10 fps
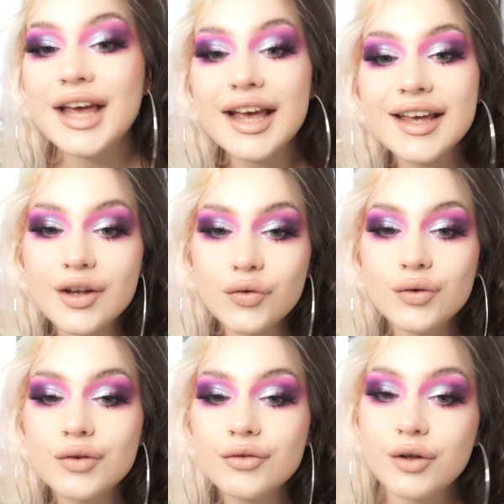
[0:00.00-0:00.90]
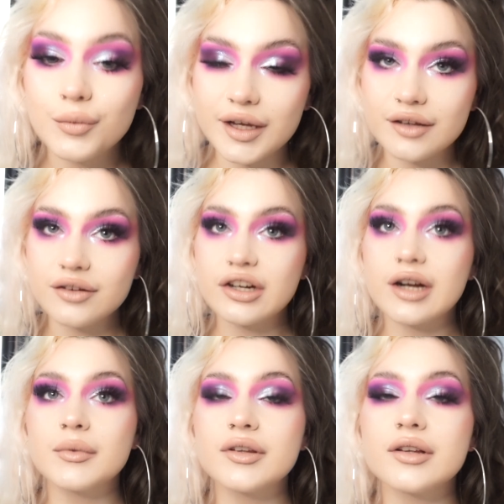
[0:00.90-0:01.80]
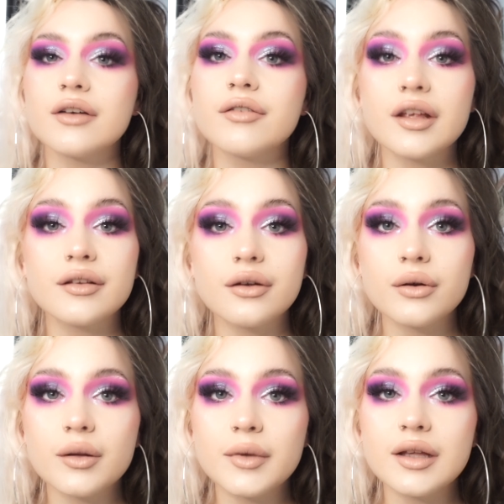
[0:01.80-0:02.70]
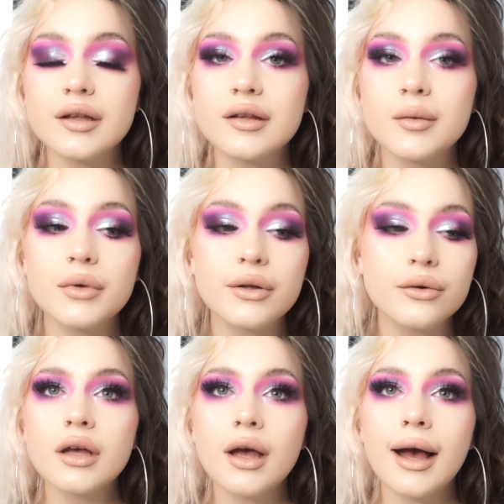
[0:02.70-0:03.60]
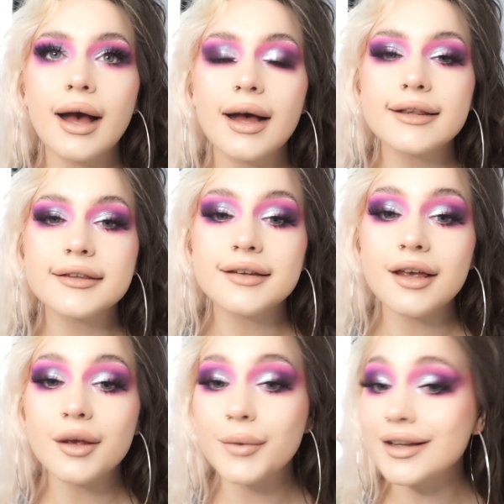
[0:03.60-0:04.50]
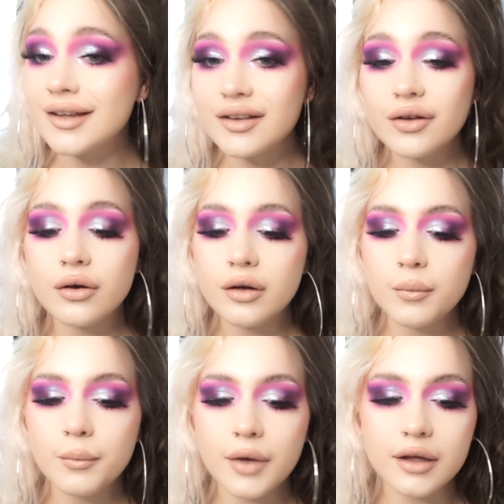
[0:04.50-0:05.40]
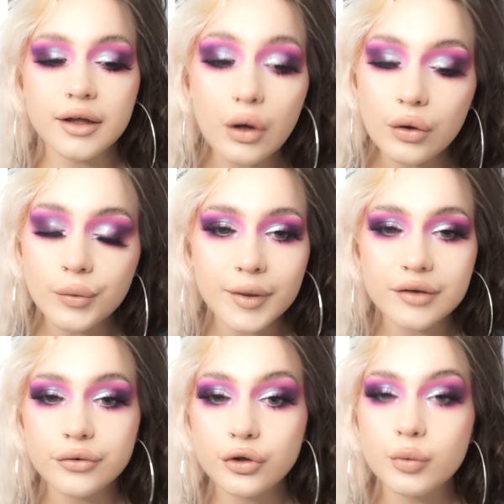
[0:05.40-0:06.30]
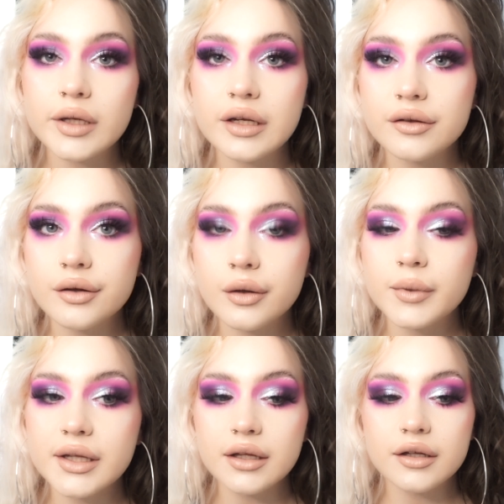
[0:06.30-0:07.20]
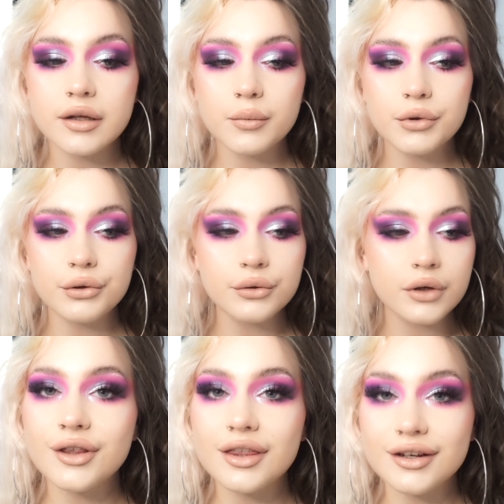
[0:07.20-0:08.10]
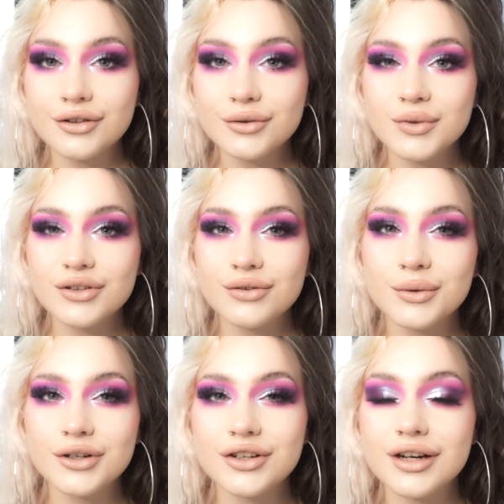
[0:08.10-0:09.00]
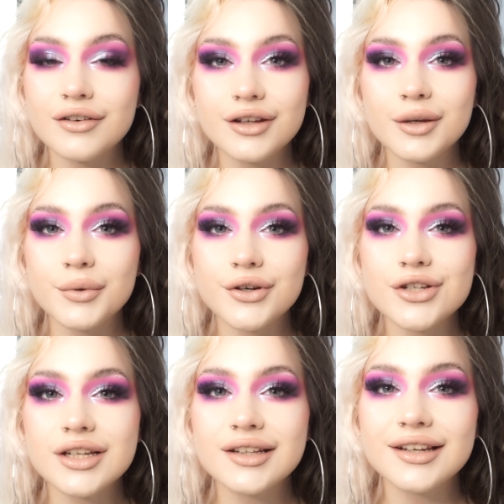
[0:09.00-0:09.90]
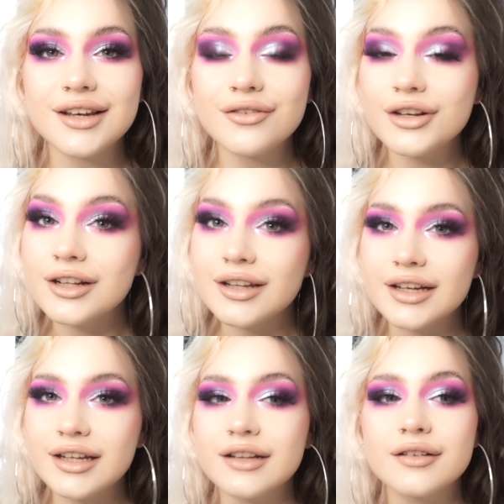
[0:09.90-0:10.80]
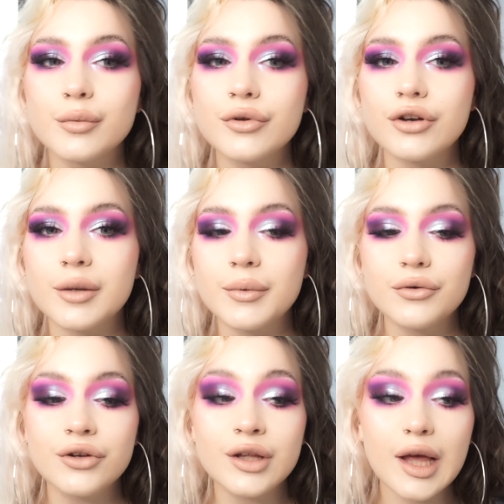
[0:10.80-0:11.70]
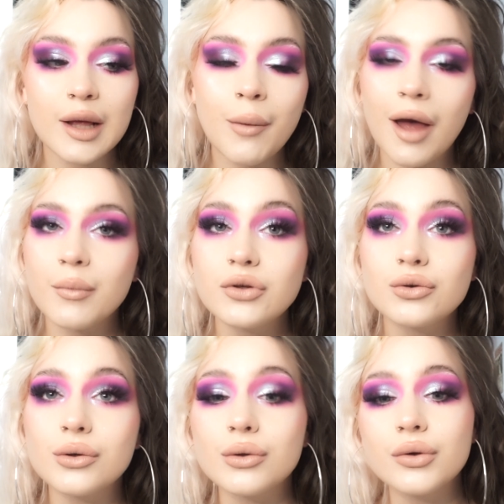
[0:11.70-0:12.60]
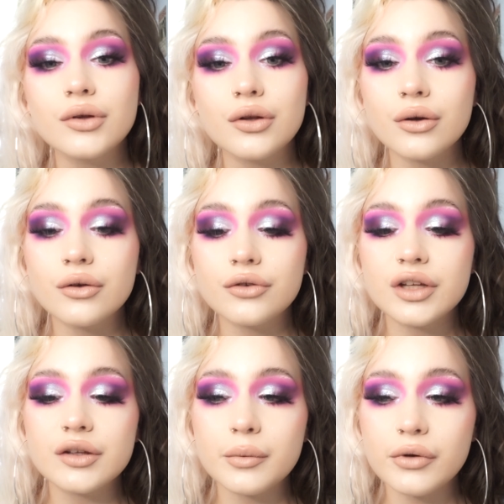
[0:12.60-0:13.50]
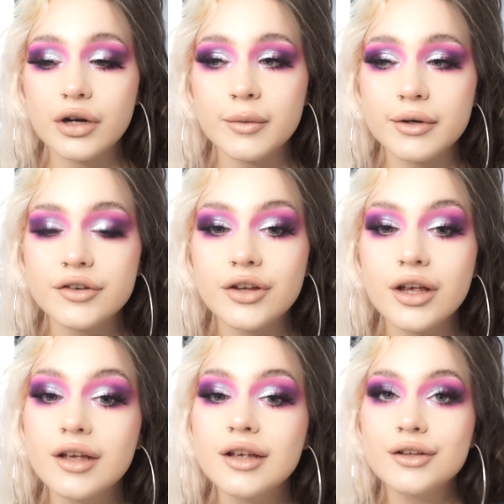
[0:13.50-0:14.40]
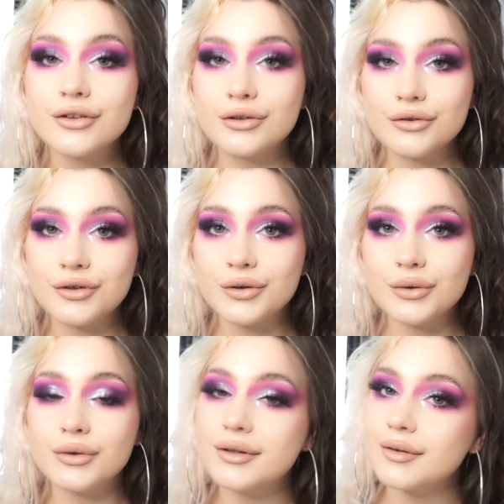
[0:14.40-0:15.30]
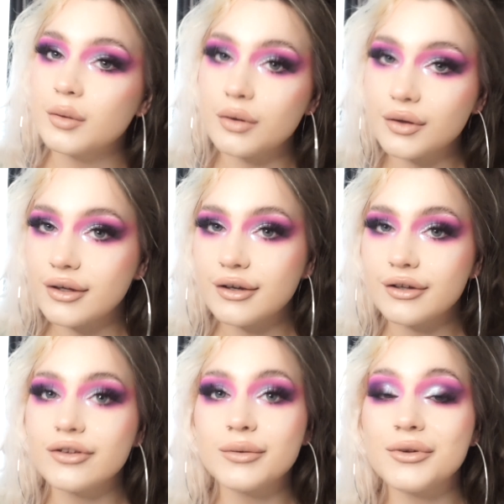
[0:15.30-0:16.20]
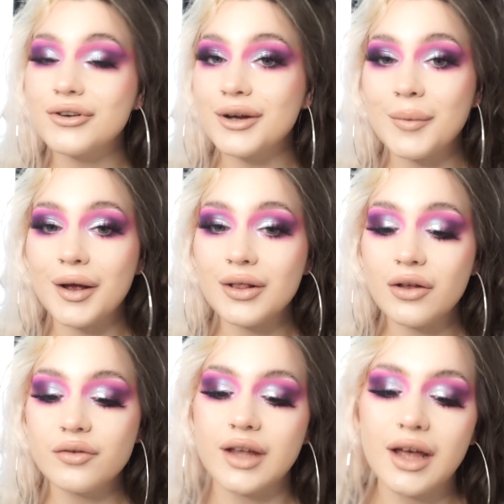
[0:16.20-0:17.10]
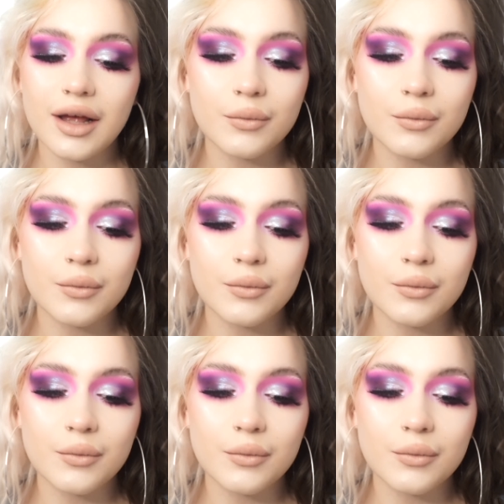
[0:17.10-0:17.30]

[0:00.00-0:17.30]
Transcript: Again, if you want to follow my Instagram and stuff, it's all going to be linked down below, and my TikTok, like all my social medias, all be linked down below. Thank you so much for watching. I really appreciate it. If you could like and subscribe, it really help. I'm so close to 200 subscribers, so if you could subscribe, I'd love that.